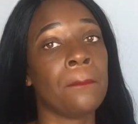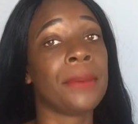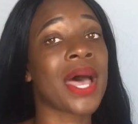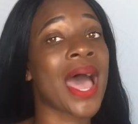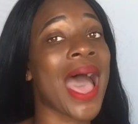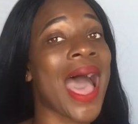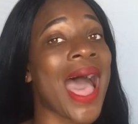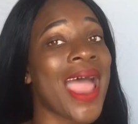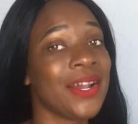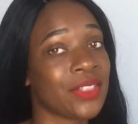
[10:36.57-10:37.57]
but
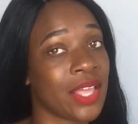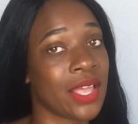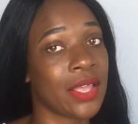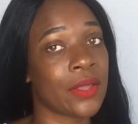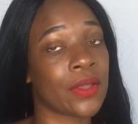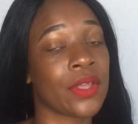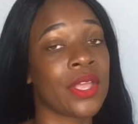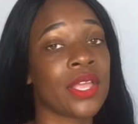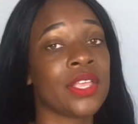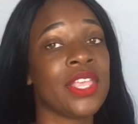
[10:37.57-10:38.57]
I think,
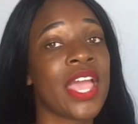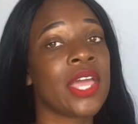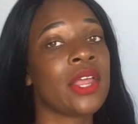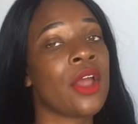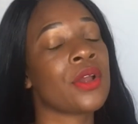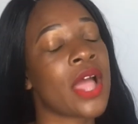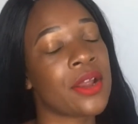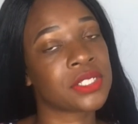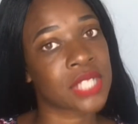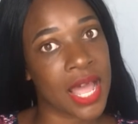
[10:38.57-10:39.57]
yeah, her
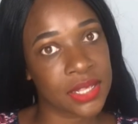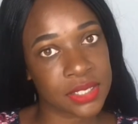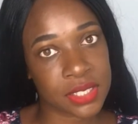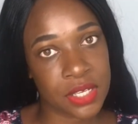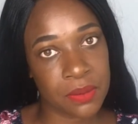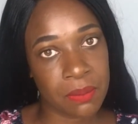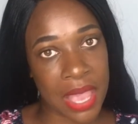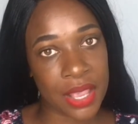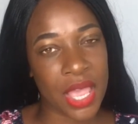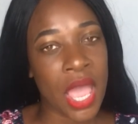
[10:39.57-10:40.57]
hairstylist couldn't
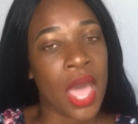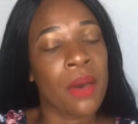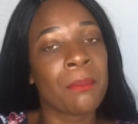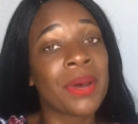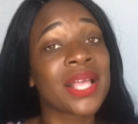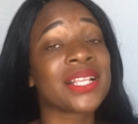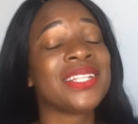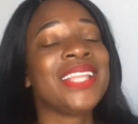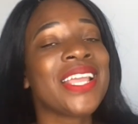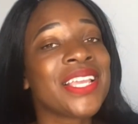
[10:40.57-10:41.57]
make it, but
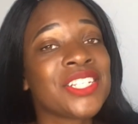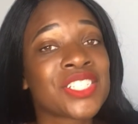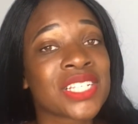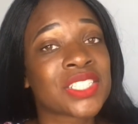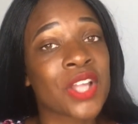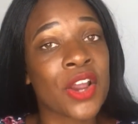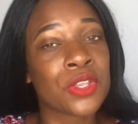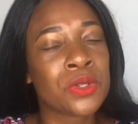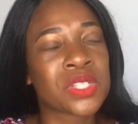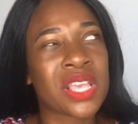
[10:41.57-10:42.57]
Nicki just
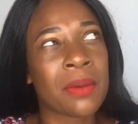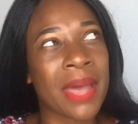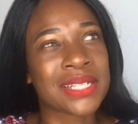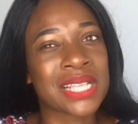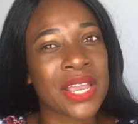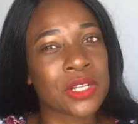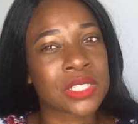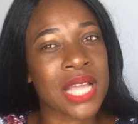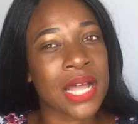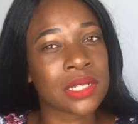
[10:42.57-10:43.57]
started using him as a
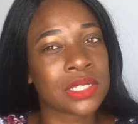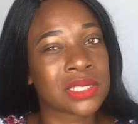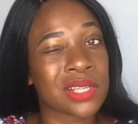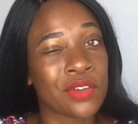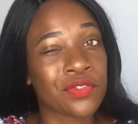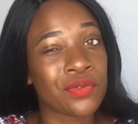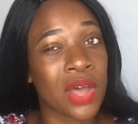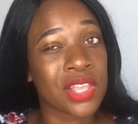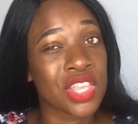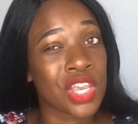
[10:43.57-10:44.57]
hairstylist
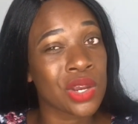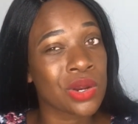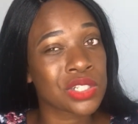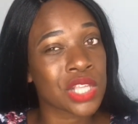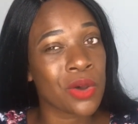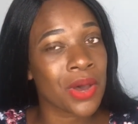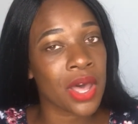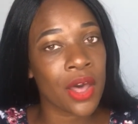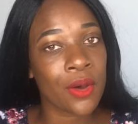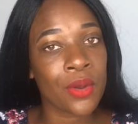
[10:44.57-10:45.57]
a year or so
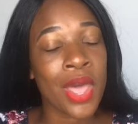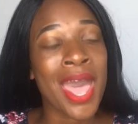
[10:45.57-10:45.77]
ago.